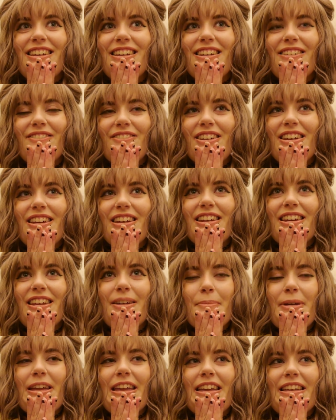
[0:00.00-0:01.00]
It really
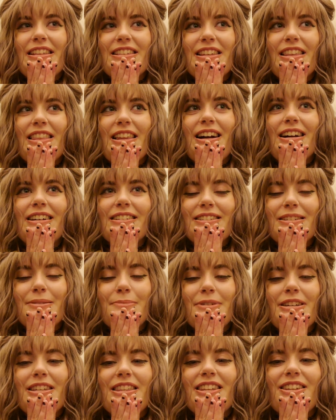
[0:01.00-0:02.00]
means a lot to
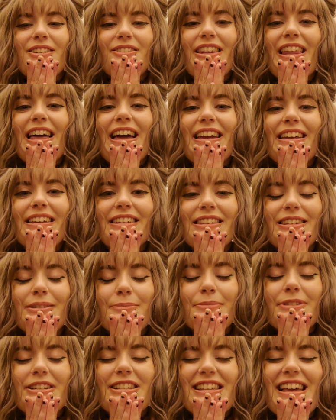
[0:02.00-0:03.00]
me that you like
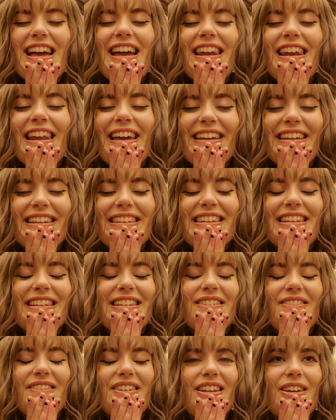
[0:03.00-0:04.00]
them because I like
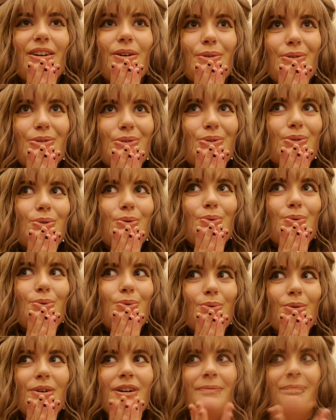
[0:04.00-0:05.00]
these videos
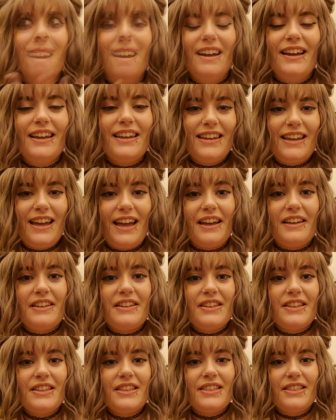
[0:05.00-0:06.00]
too. Yeah,
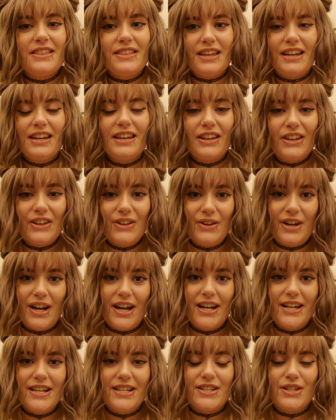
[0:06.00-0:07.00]
thank you
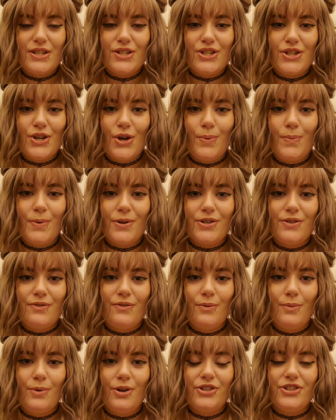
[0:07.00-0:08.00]
guys so much
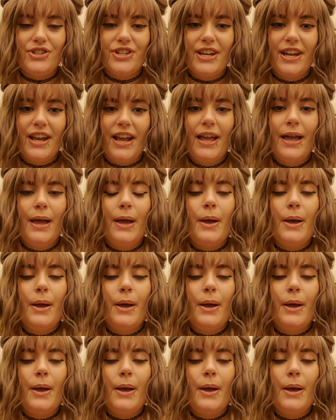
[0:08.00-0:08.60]
for watching.